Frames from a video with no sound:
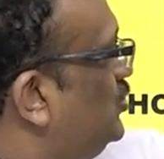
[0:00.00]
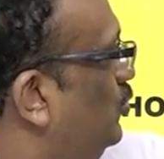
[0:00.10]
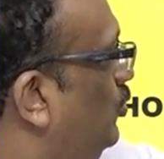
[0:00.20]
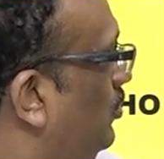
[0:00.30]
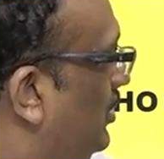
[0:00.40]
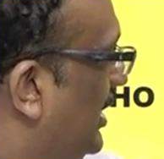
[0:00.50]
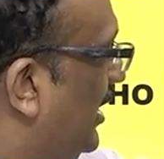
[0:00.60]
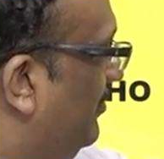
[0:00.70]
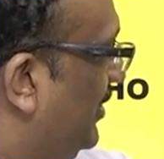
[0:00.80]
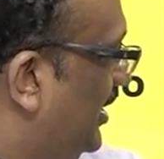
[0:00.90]
two,
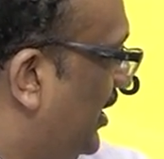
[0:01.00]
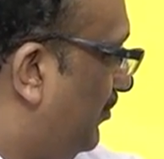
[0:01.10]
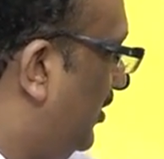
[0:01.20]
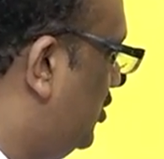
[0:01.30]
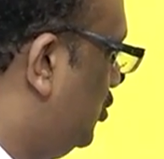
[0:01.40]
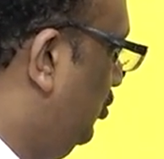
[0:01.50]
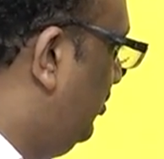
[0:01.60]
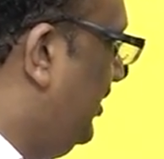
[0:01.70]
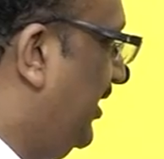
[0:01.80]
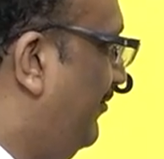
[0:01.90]
in number 2,
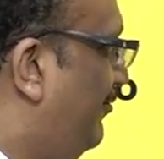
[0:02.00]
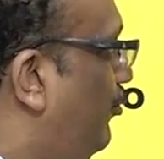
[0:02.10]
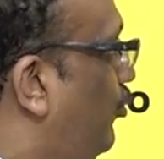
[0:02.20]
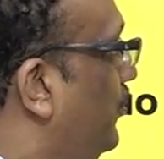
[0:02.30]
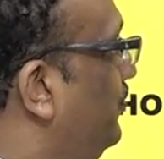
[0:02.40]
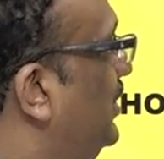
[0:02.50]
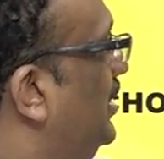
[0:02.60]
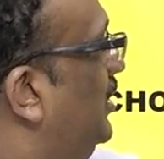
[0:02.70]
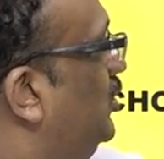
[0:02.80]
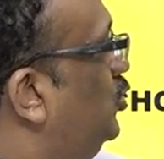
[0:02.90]
3 and 4,
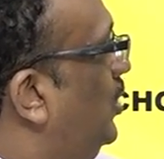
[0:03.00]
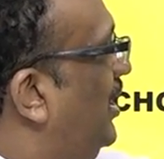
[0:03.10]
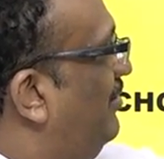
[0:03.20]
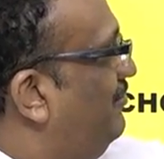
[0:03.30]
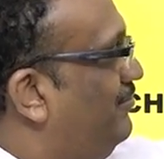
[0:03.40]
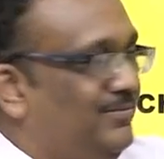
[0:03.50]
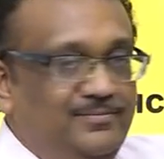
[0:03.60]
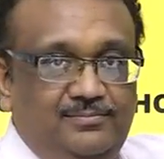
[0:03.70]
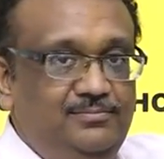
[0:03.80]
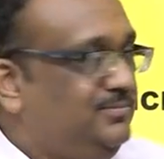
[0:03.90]
you have
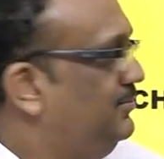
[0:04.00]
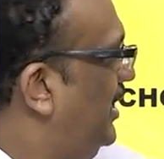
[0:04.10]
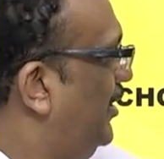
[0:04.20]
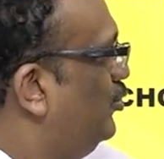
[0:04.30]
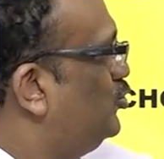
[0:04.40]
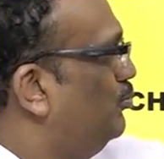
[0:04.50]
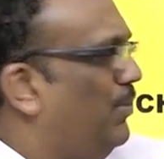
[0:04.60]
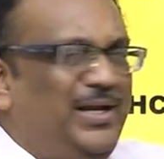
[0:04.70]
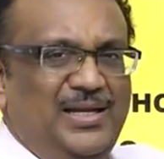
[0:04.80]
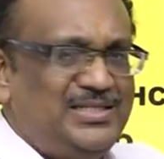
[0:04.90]
NO2
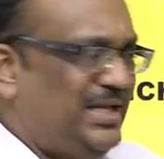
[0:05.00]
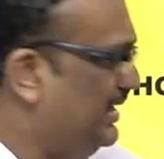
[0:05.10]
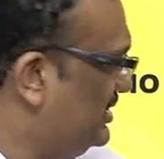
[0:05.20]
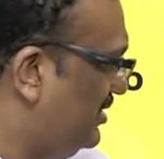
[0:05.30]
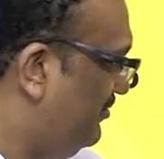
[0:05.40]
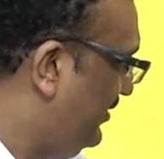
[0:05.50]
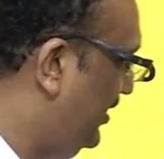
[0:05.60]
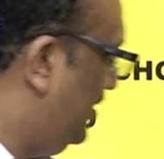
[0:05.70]
minus like stuff here.